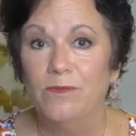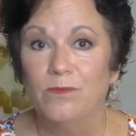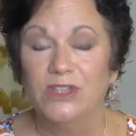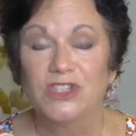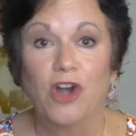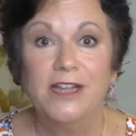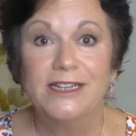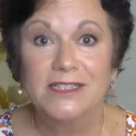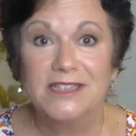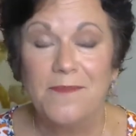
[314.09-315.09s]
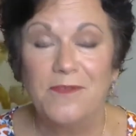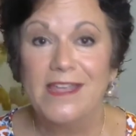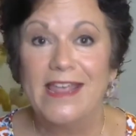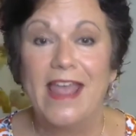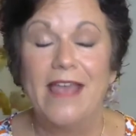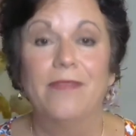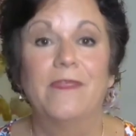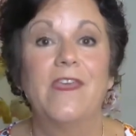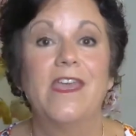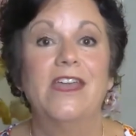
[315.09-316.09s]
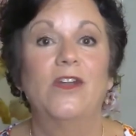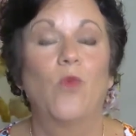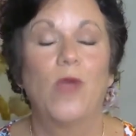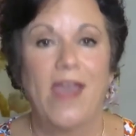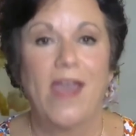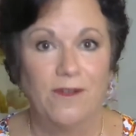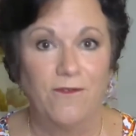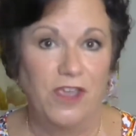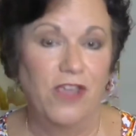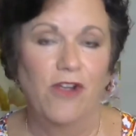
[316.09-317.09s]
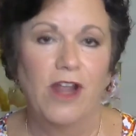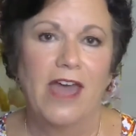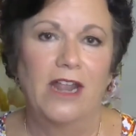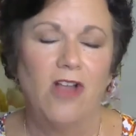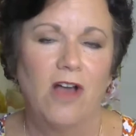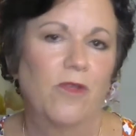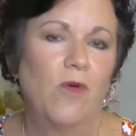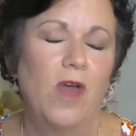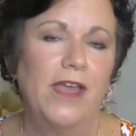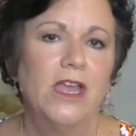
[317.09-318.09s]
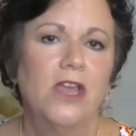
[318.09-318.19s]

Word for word: we start into something and then we have to figure it out along the way.